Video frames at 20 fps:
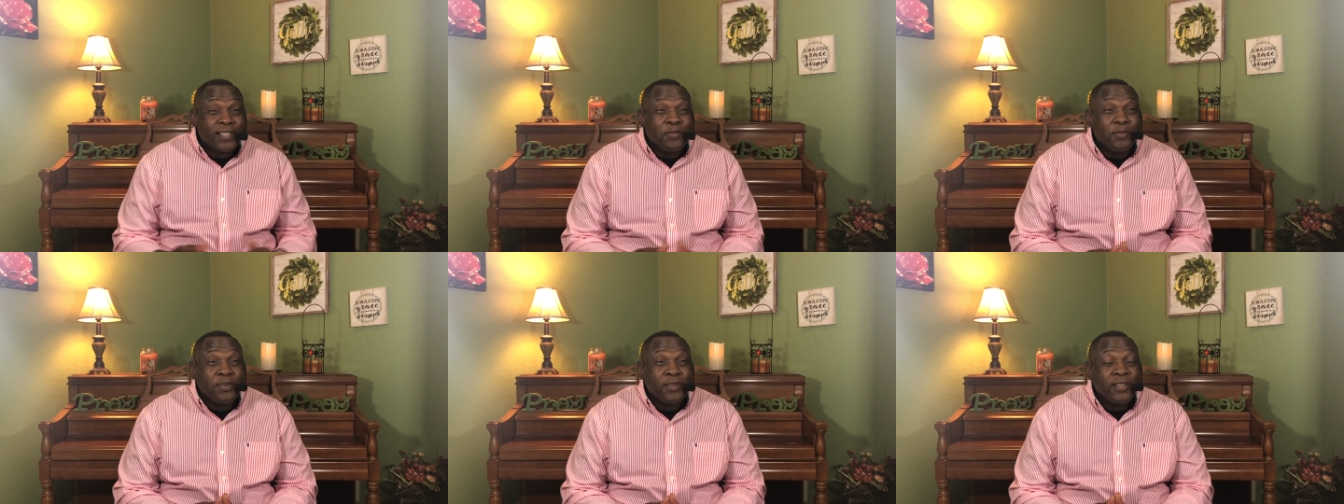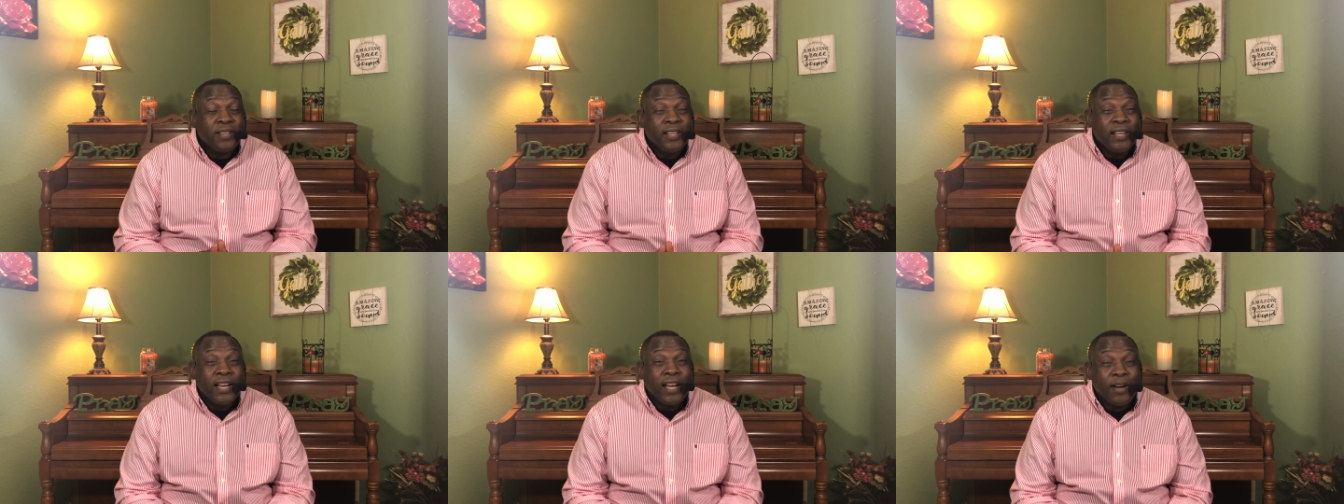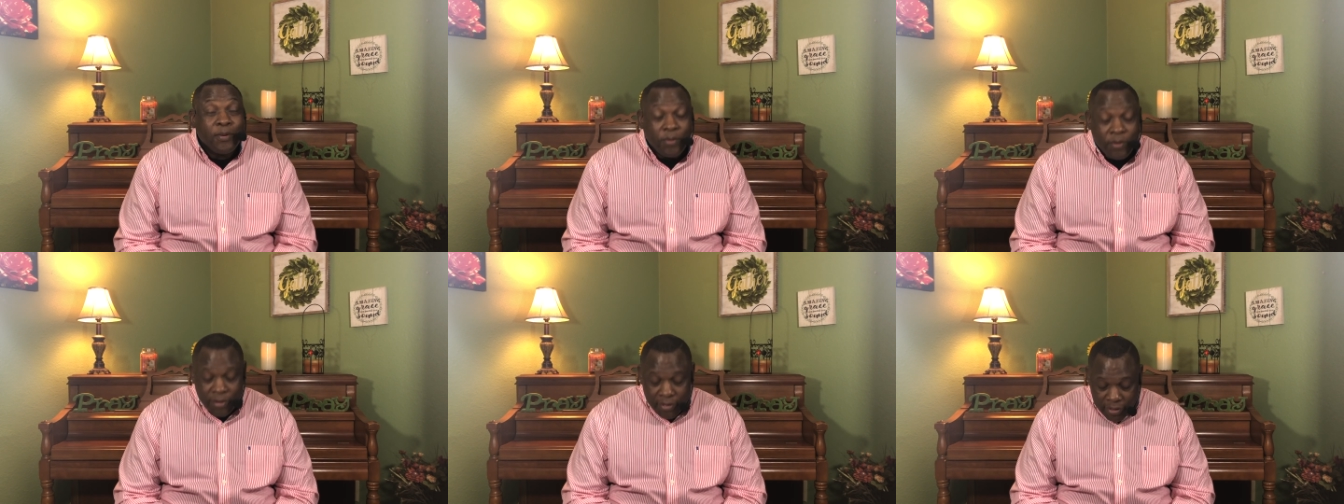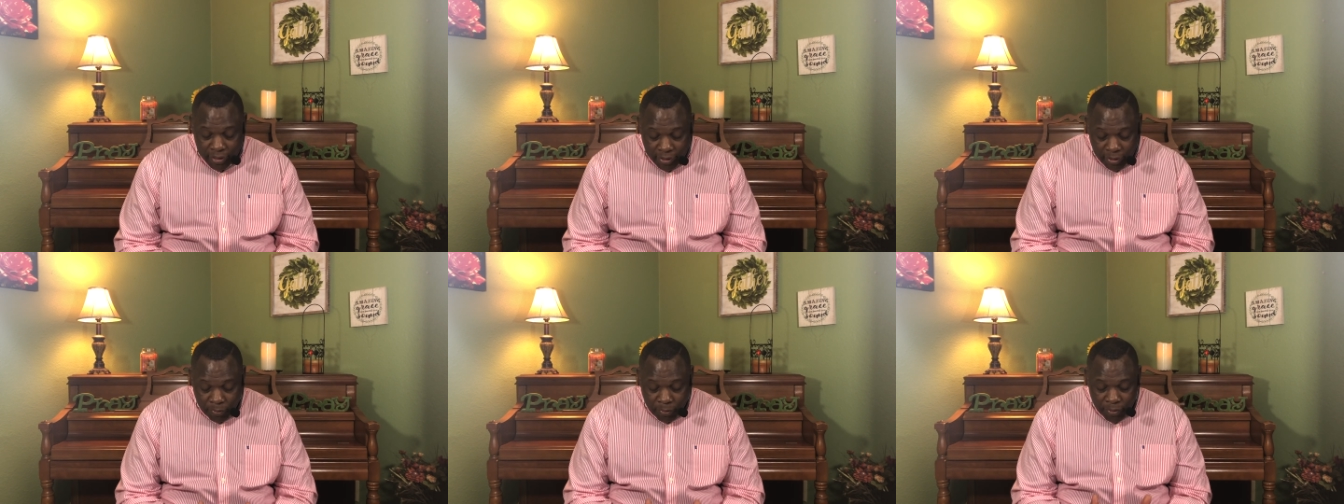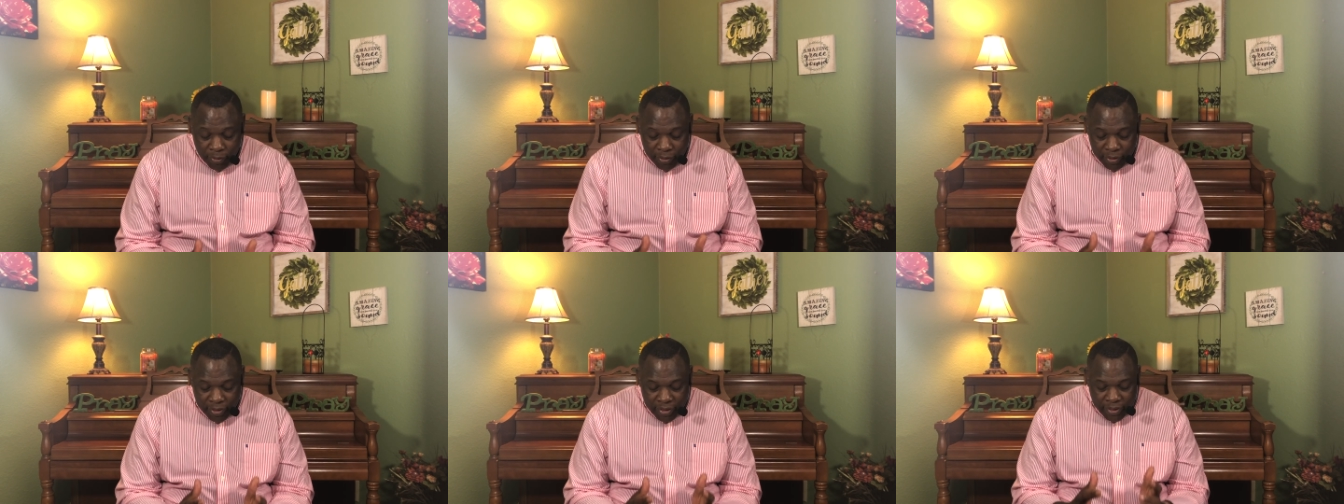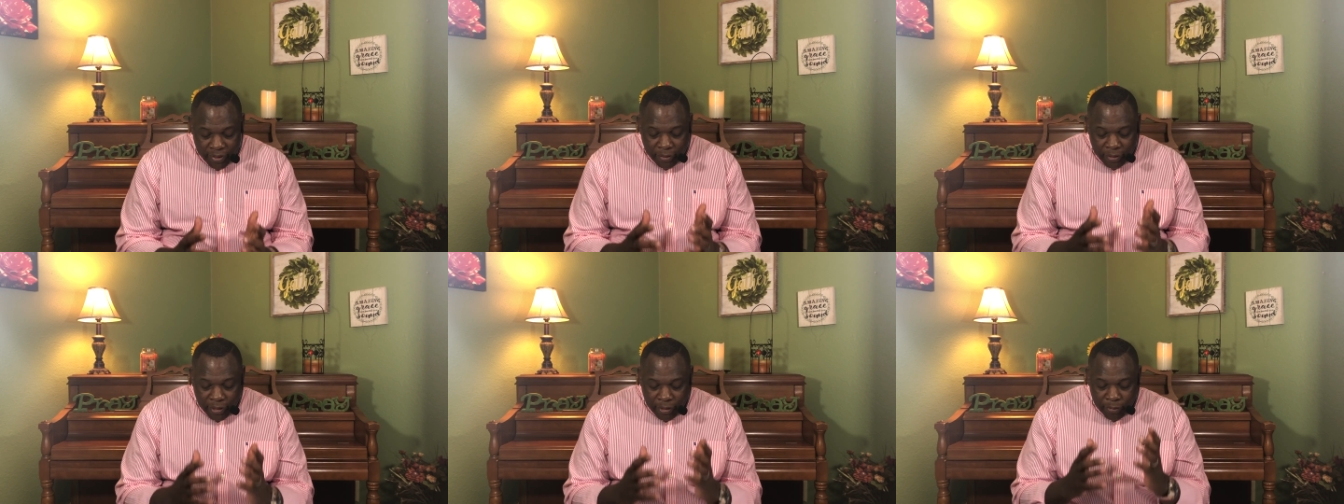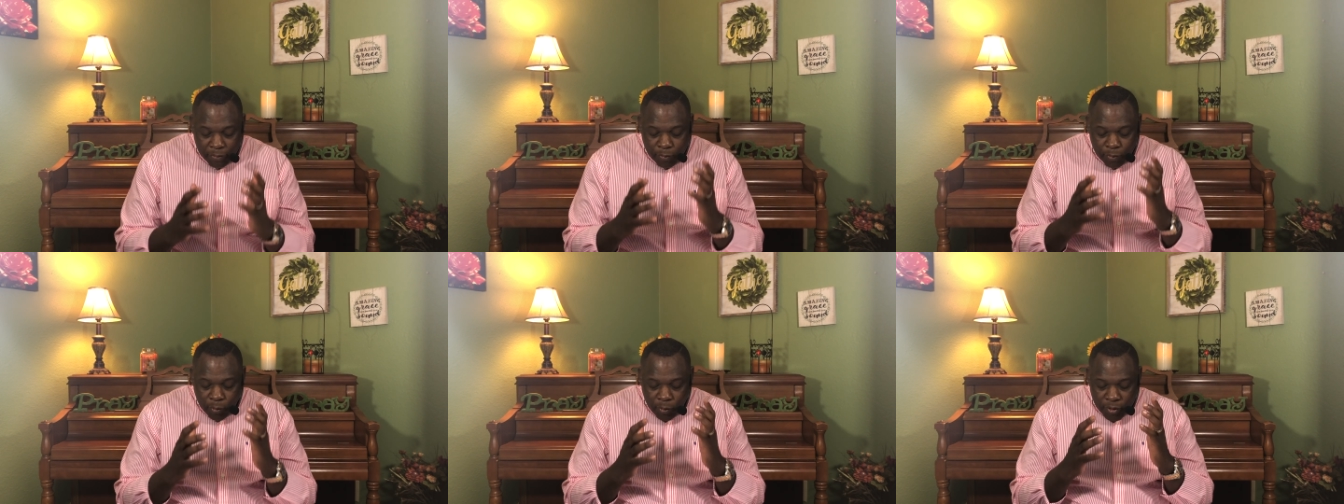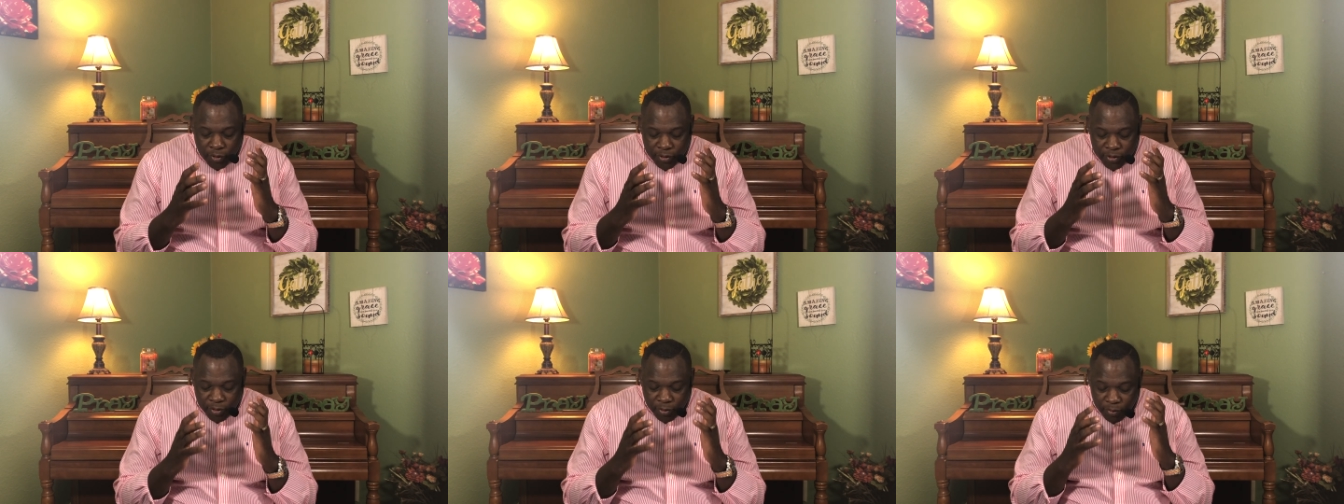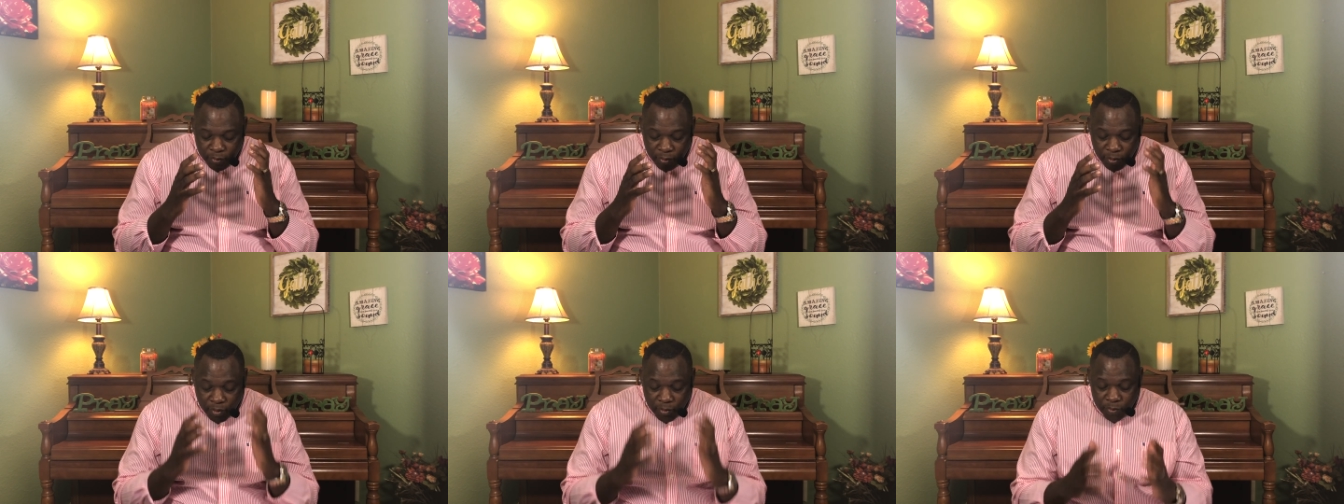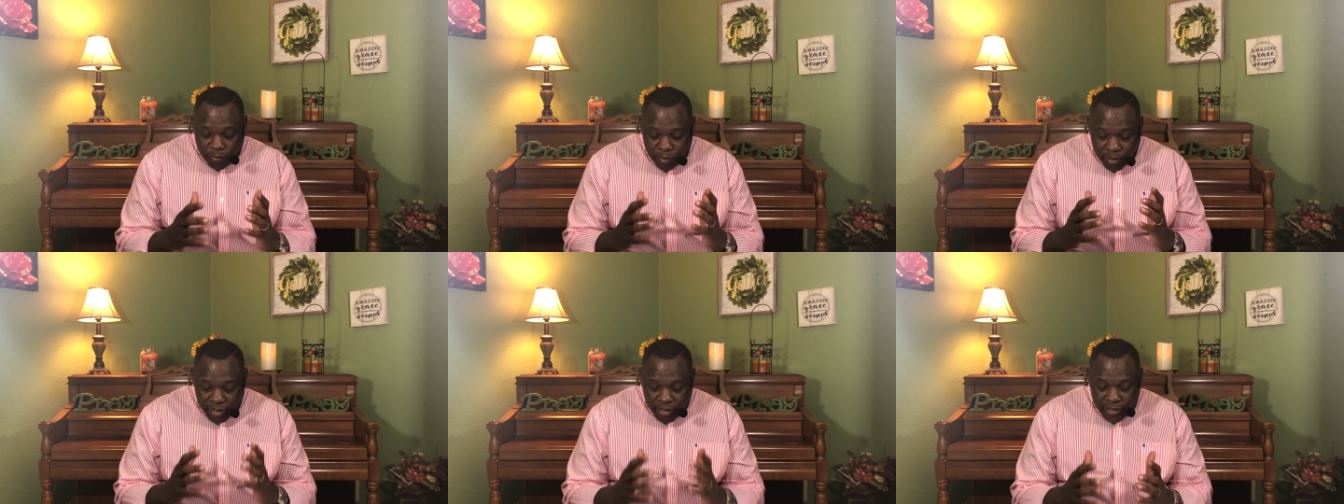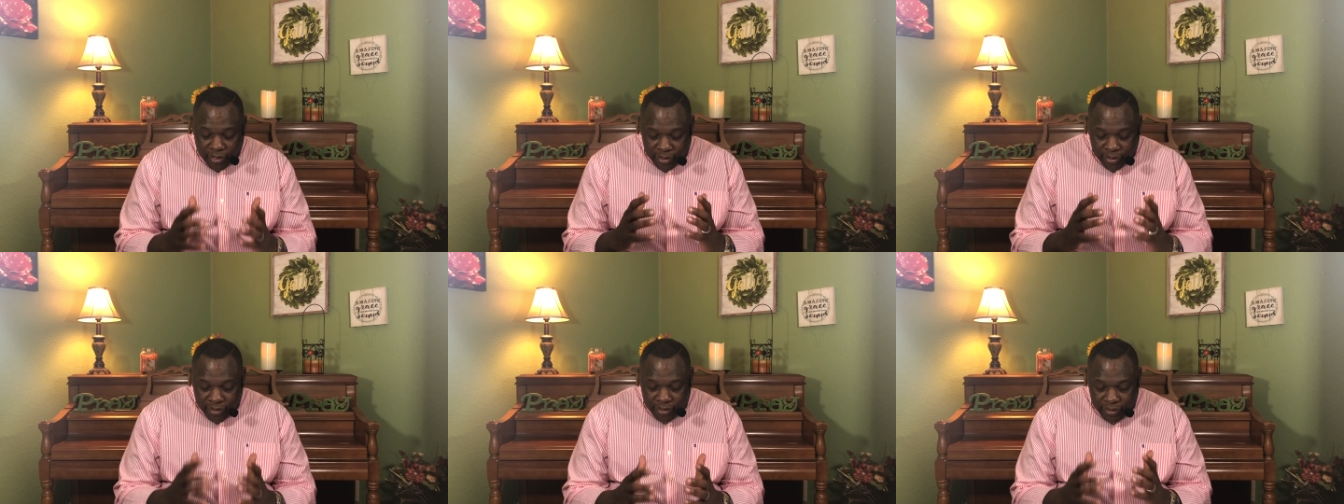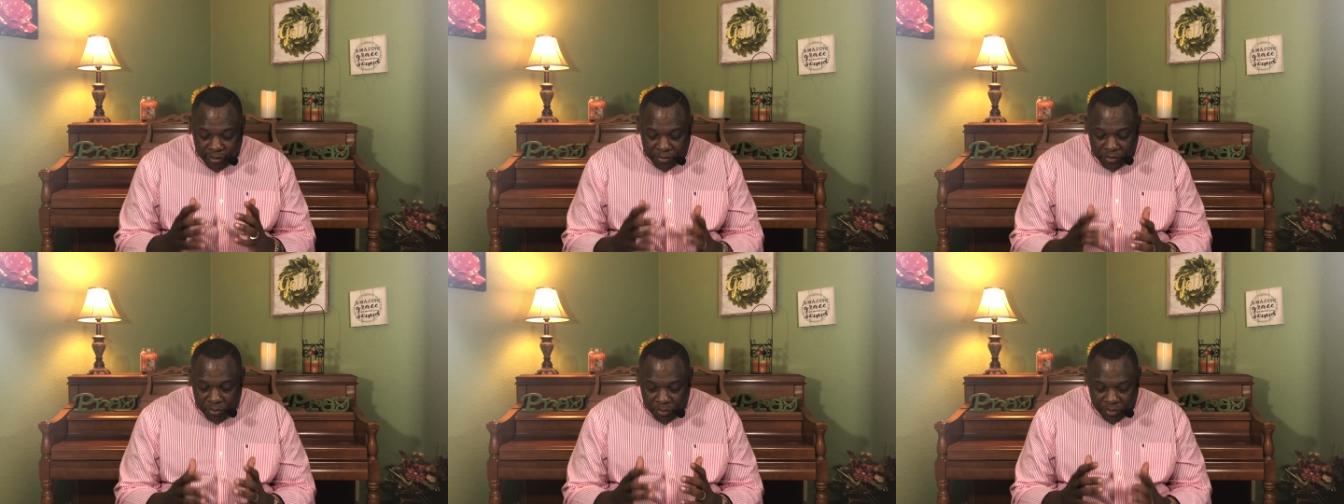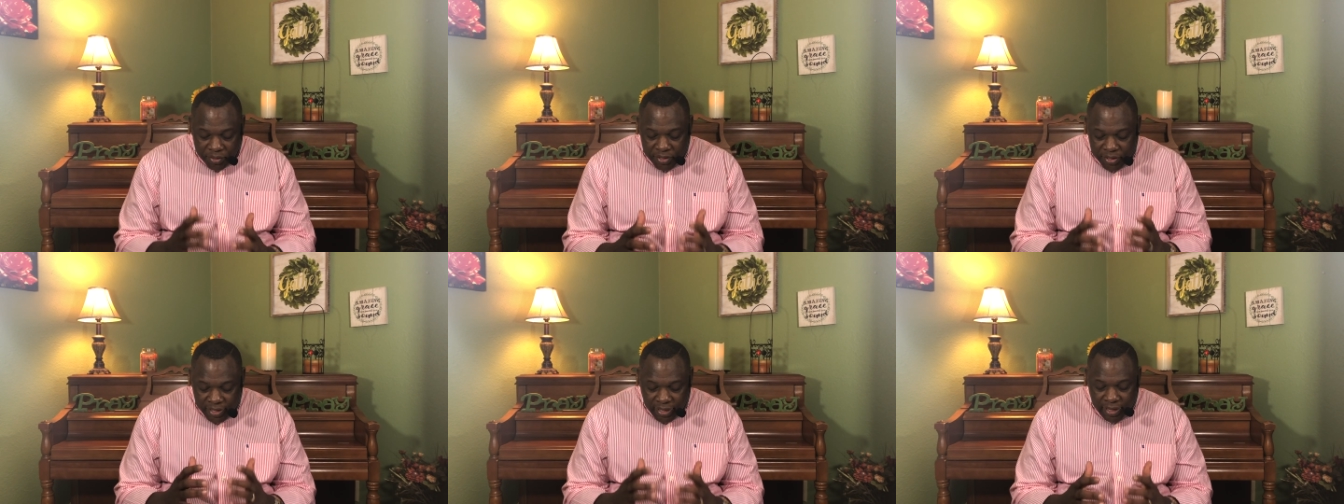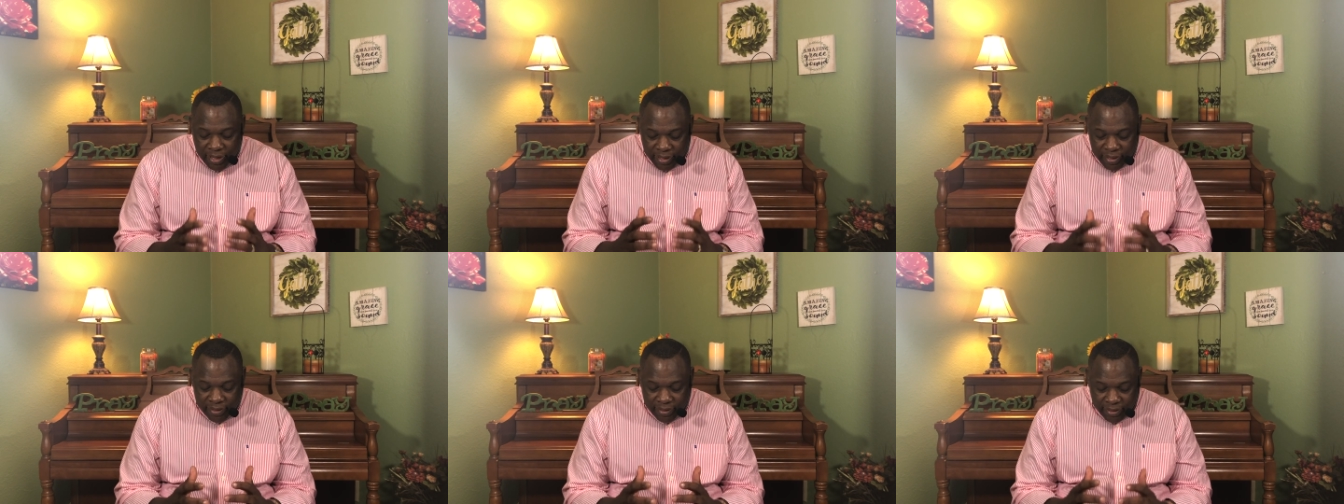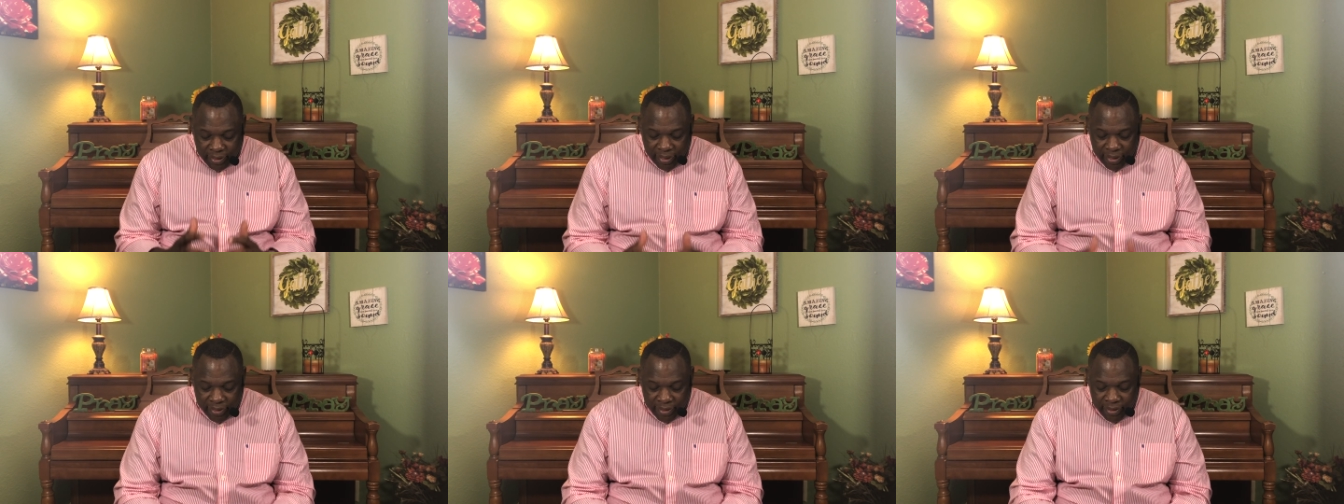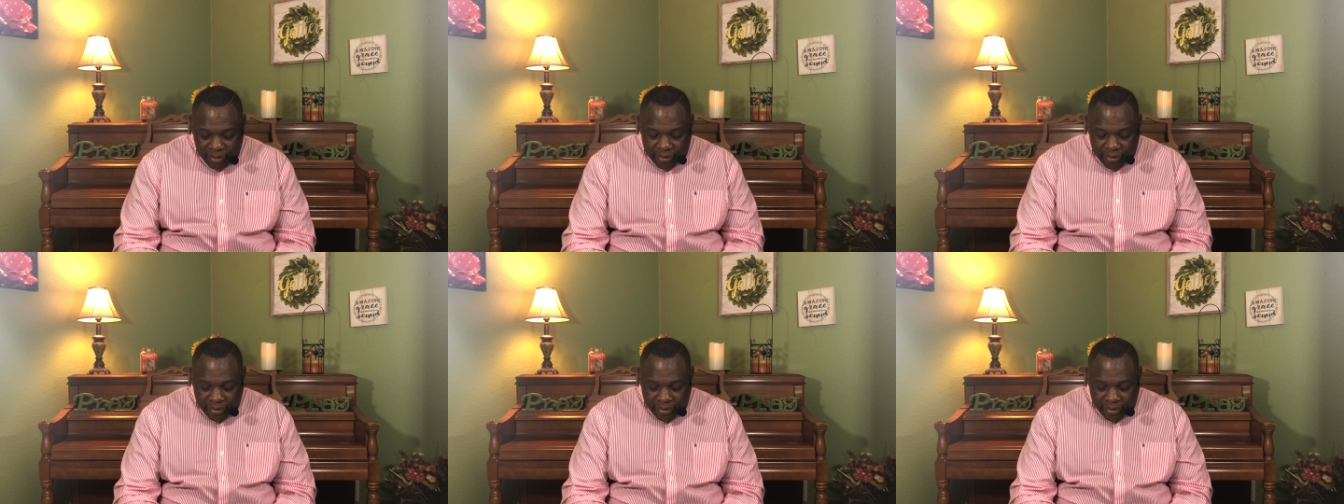I want I want to I want to uh, want to really understand that